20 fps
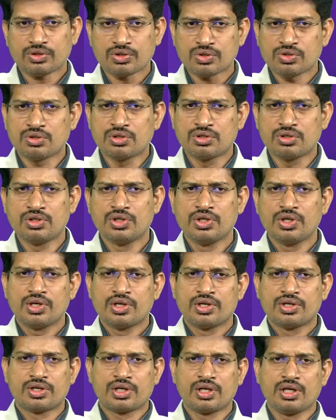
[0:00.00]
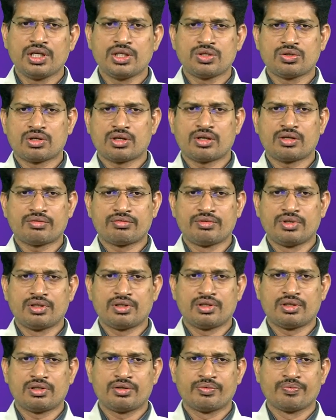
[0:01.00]
So, drill is one of the
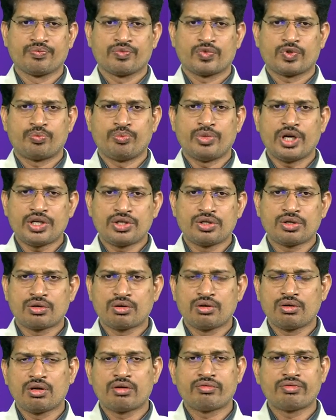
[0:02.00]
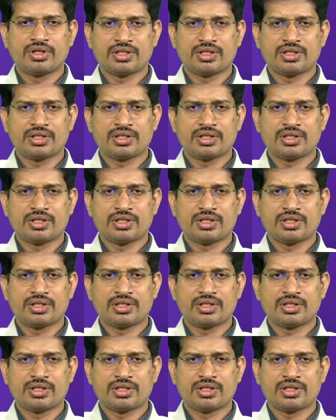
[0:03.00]
major role of